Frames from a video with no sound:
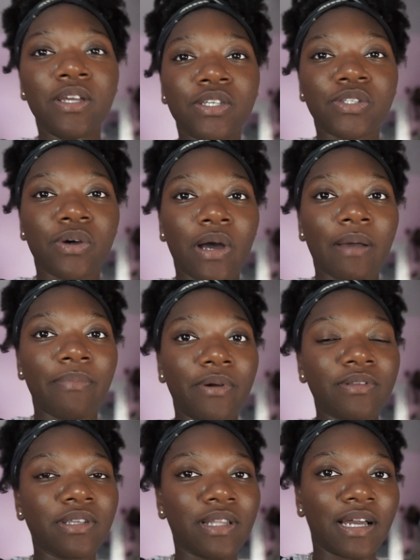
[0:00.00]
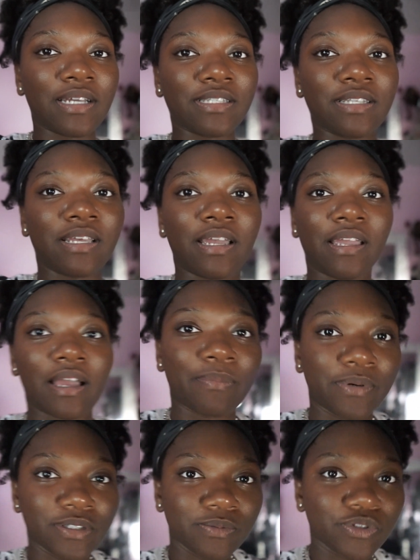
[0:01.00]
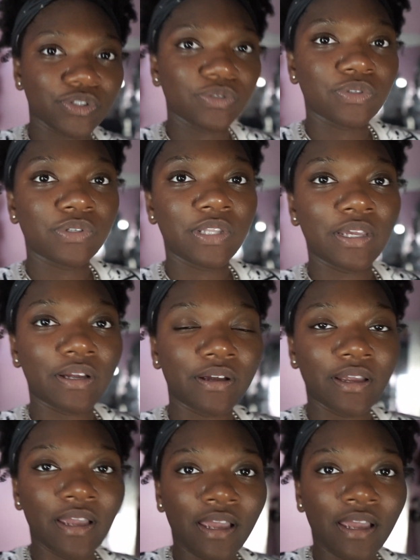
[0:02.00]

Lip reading: So I built it last night. I put some shoes on there,